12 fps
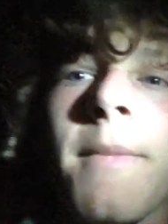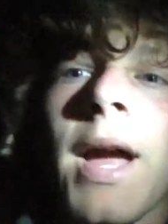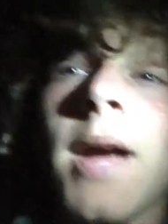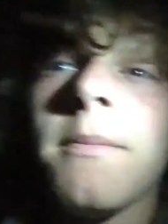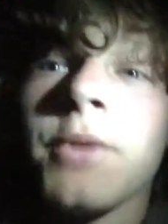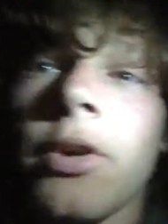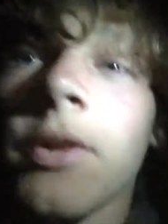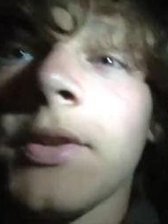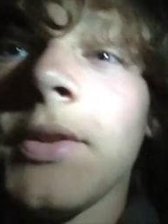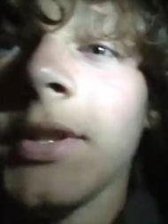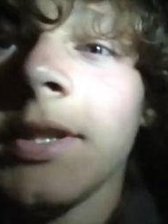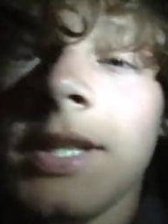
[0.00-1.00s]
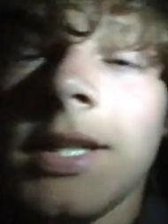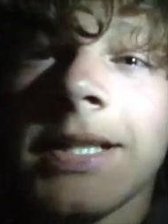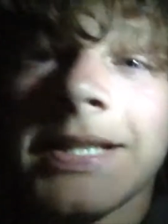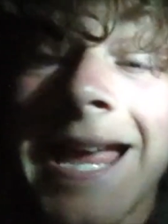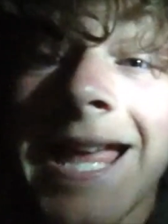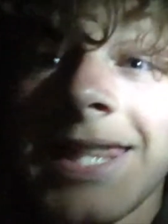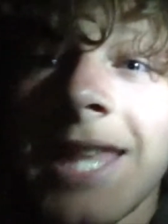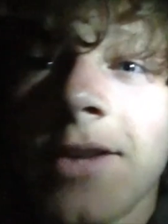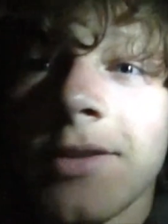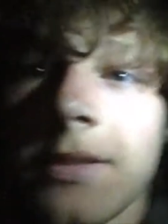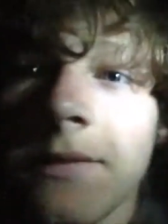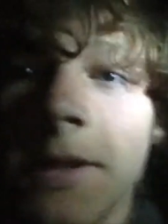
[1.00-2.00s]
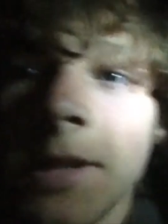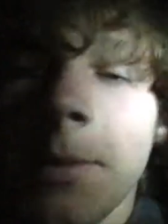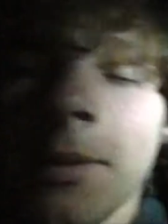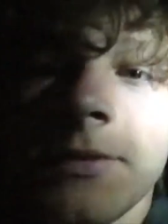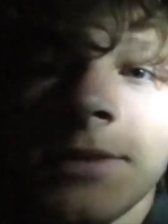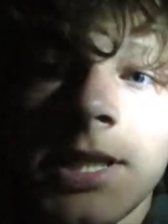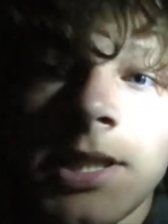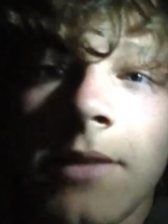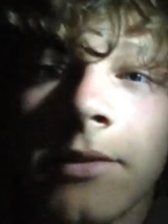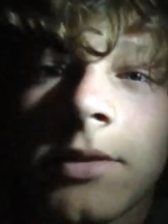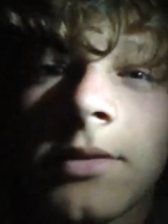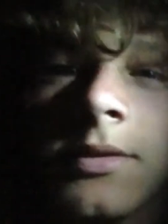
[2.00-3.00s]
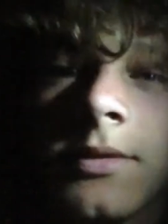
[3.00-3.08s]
I'm currently ten thousand feet above sea level.